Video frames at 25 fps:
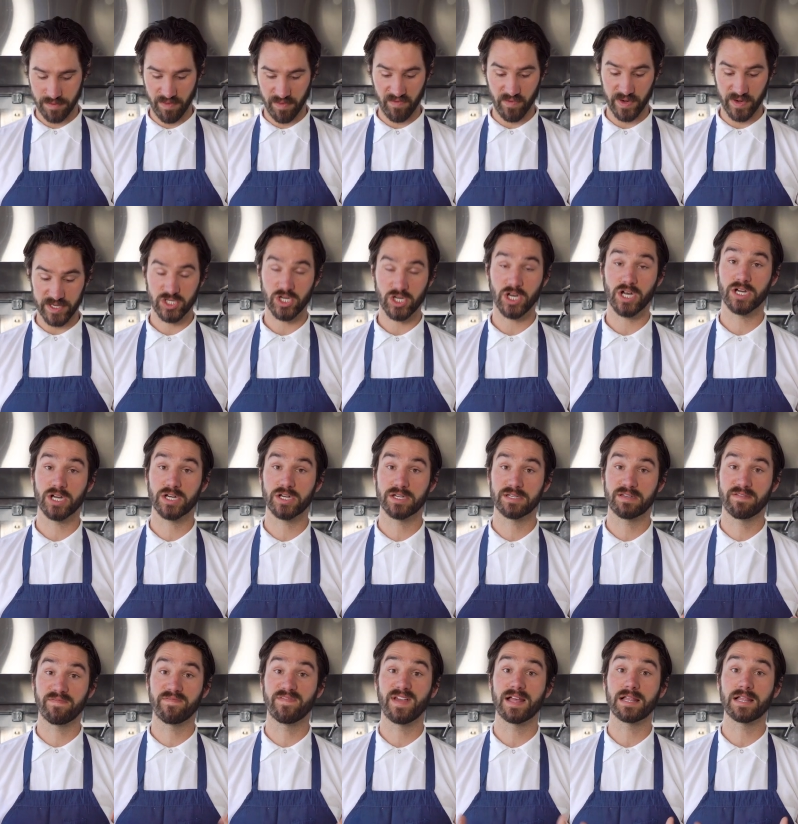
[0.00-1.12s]
some of which are
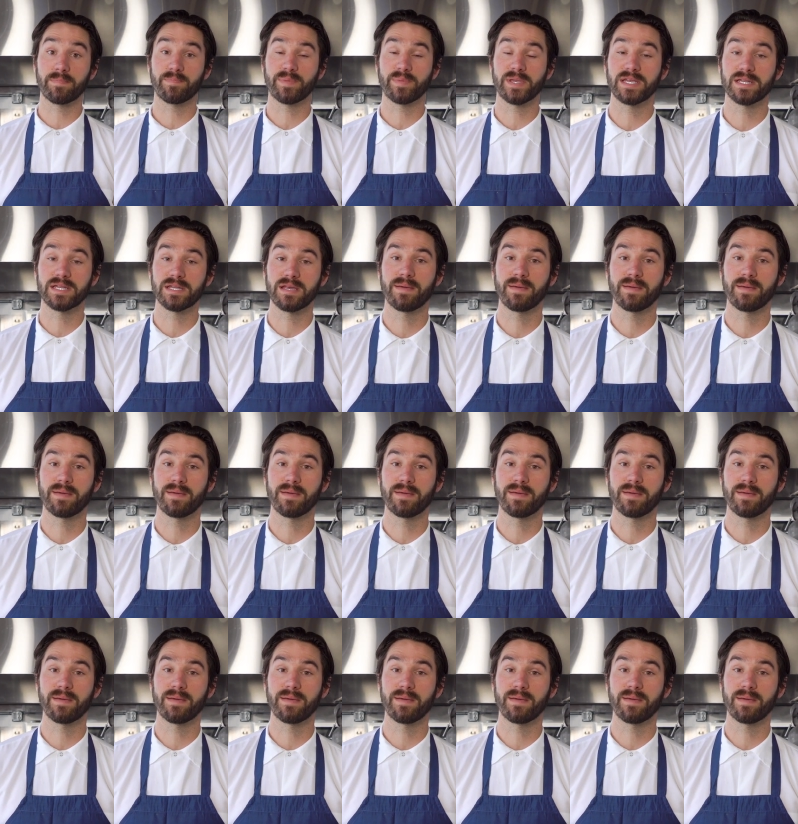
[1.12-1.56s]
developing